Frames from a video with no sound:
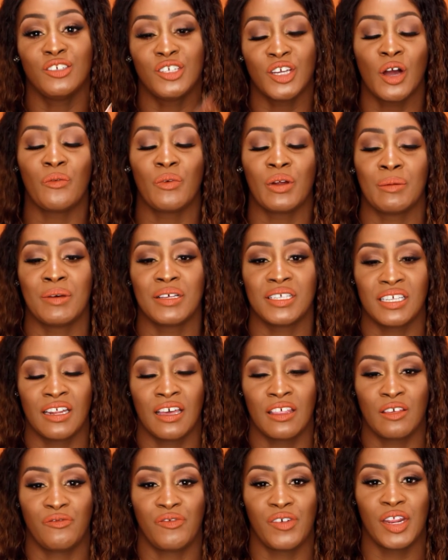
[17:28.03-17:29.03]
You don't want to miss
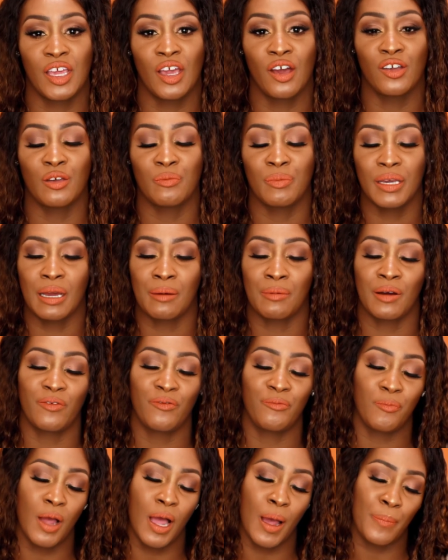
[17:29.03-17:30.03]
another video. You become a,
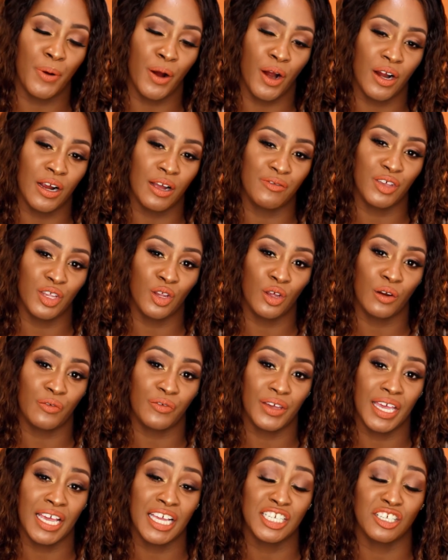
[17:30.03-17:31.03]
a part of the
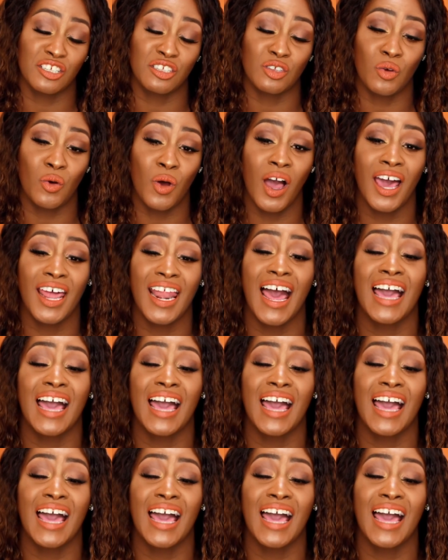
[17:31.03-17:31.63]
notification squad.